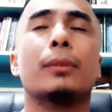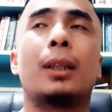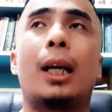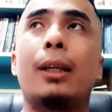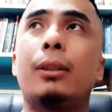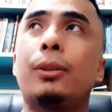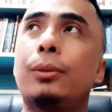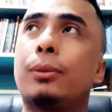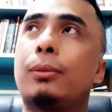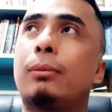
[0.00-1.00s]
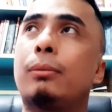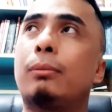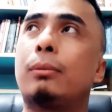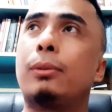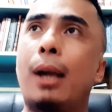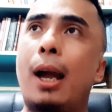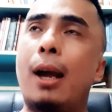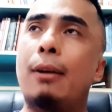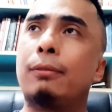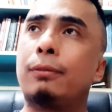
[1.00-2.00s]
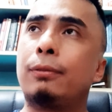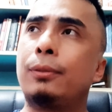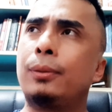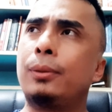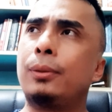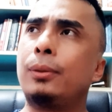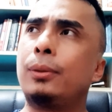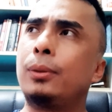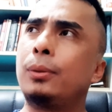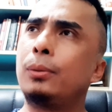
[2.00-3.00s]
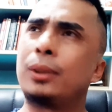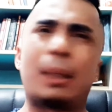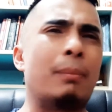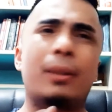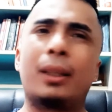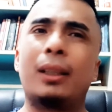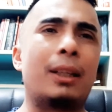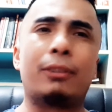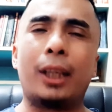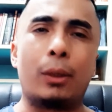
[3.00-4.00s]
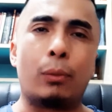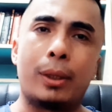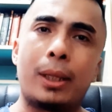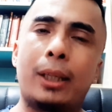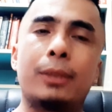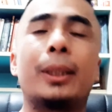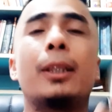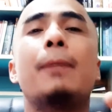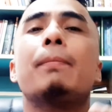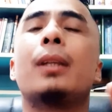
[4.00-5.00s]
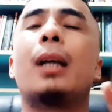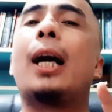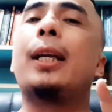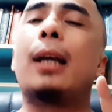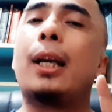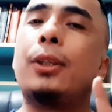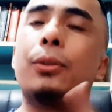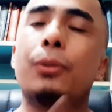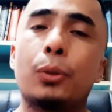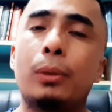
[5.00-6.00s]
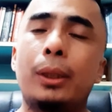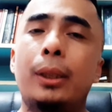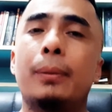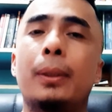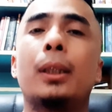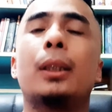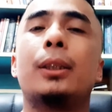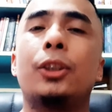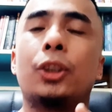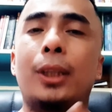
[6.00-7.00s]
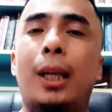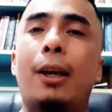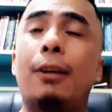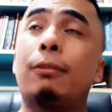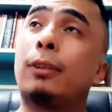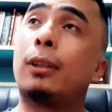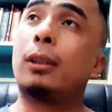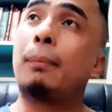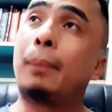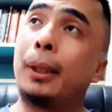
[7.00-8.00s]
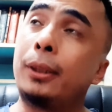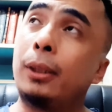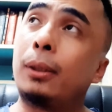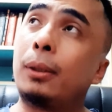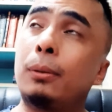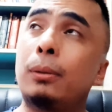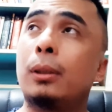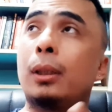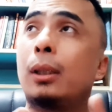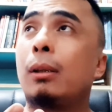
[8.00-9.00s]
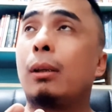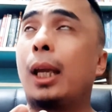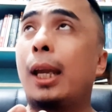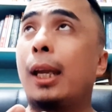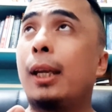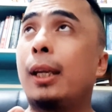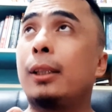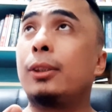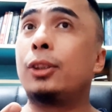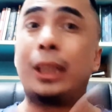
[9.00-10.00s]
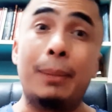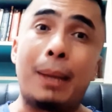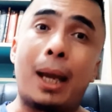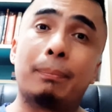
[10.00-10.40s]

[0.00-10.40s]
used to have use something. I forget what that is, but I usually just have Partico and Steam app,